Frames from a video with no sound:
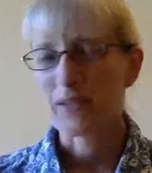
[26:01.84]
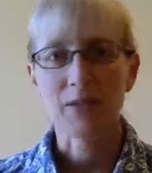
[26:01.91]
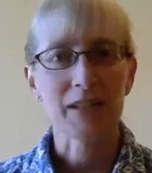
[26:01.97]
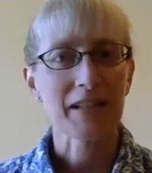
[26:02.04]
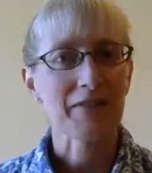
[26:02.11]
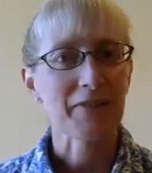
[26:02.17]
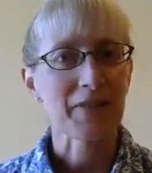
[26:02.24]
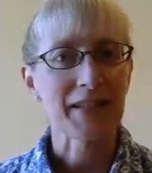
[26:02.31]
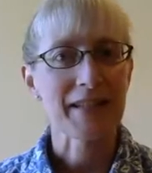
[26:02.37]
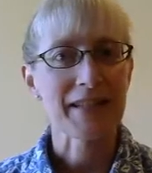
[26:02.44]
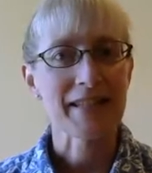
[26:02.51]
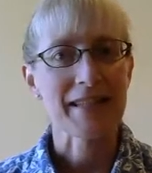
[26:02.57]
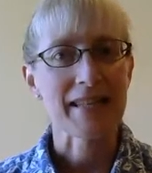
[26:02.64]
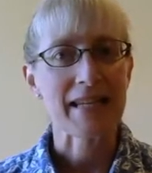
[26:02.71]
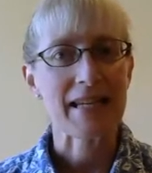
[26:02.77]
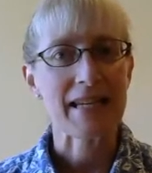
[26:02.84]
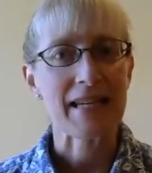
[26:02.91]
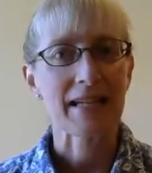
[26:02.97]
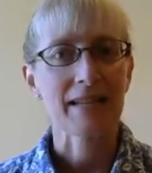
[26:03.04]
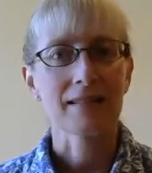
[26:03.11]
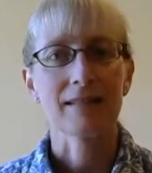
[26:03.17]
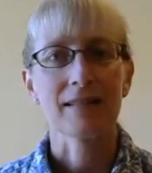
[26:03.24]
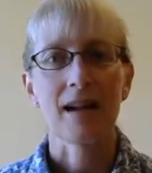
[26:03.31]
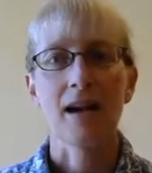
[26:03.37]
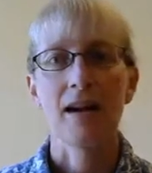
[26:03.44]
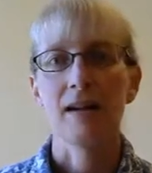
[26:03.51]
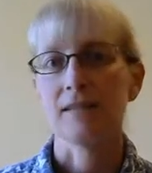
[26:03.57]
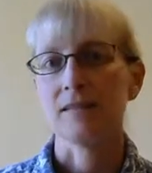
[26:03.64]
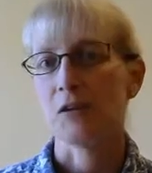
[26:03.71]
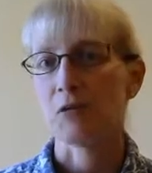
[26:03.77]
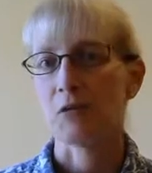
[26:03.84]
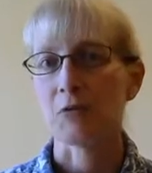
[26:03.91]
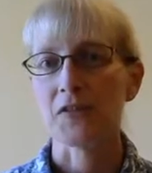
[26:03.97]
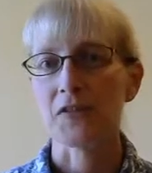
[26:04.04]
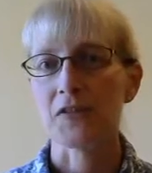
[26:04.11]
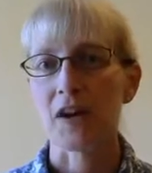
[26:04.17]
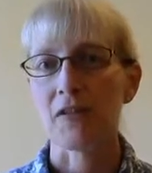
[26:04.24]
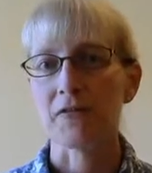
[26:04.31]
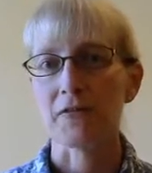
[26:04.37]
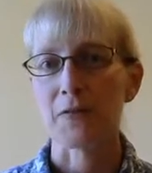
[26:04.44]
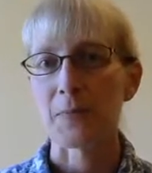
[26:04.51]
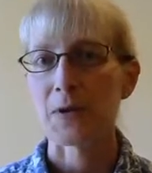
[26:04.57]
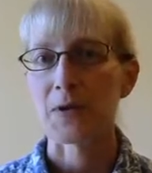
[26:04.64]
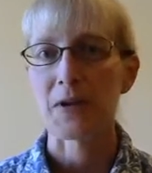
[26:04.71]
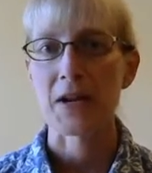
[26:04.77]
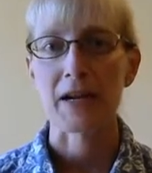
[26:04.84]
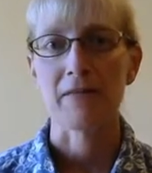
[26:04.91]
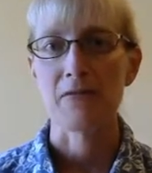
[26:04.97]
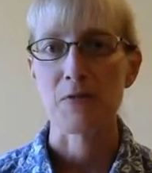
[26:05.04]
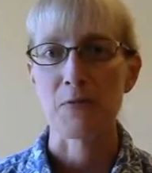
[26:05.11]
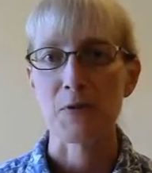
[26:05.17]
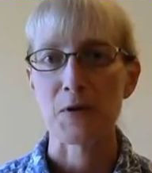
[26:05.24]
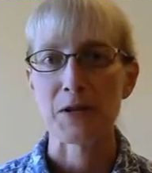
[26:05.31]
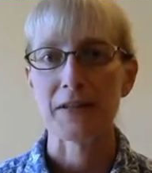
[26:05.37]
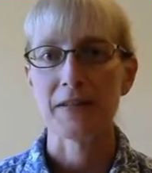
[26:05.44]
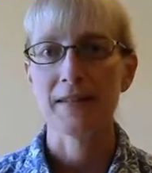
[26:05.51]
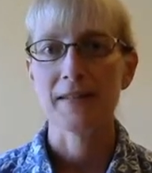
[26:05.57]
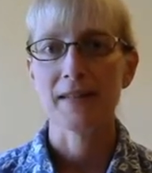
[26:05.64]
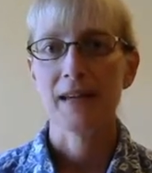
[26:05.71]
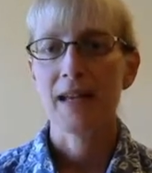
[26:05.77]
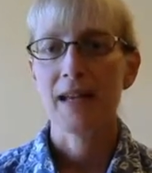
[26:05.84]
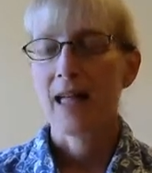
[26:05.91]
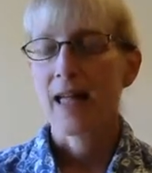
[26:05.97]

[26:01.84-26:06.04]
was really fun to see local stuff from her neck of the woods.